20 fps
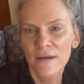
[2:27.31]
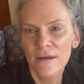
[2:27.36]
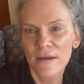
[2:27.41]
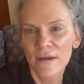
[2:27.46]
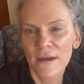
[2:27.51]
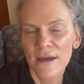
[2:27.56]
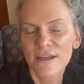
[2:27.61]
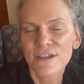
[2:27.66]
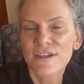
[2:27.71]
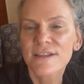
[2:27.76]

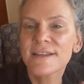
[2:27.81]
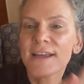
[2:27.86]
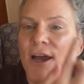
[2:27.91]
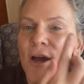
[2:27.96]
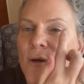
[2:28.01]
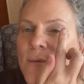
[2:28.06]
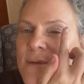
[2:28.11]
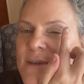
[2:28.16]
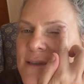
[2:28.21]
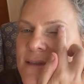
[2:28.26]
it just
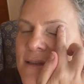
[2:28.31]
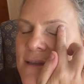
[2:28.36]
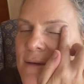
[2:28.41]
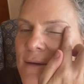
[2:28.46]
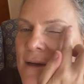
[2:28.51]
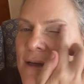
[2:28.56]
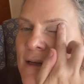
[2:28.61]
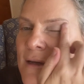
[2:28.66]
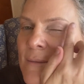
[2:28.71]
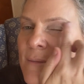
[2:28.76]
helps
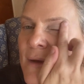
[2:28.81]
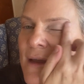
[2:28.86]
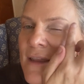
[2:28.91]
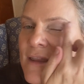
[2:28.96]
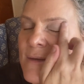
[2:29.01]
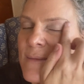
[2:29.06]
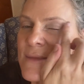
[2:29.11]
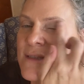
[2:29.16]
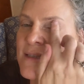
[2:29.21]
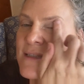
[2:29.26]
make
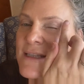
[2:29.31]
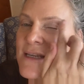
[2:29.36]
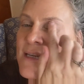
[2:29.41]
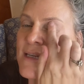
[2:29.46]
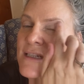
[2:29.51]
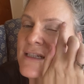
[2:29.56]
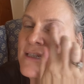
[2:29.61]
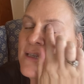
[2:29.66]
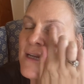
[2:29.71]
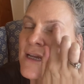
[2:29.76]
them
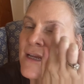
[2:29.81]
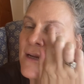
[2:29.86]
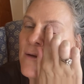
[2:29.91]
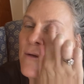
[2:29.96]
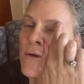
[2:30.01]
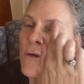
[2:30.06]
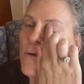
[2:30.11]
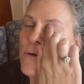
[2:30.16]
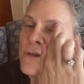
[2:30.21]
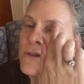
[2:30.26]
set and
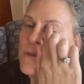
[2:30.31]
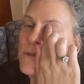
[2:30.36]
not,